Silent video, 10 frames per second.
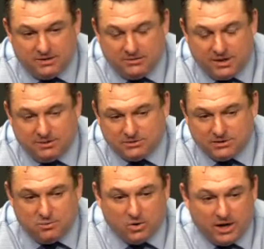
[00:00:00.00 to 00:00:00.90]
You know, he comes
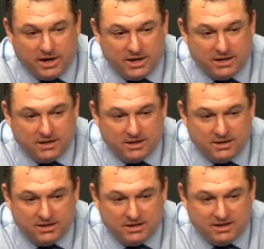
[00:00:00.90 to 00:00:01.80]
in the morning and he
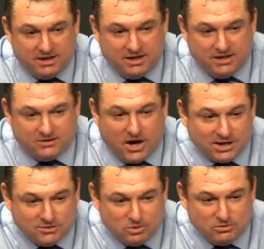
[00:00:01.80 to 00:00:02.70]
and he
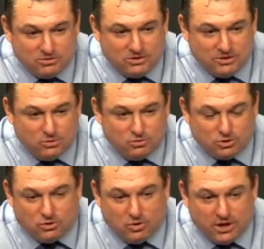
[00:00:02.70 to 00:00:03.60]
talks about you know who
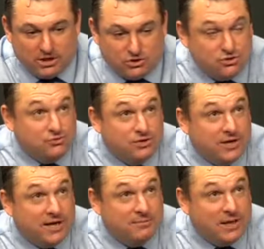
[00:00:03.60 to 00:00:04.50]
scored in a junior
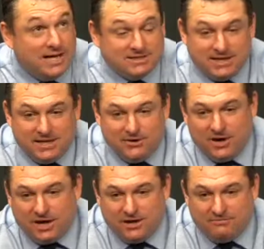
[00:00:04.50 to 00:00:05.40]
game last night.
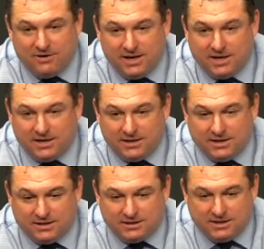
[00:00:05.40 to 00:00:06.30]
You're not going to find a
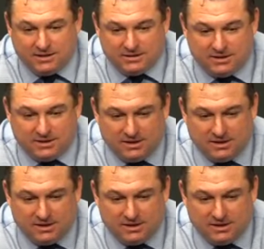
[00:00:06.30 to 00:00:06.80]
kid that that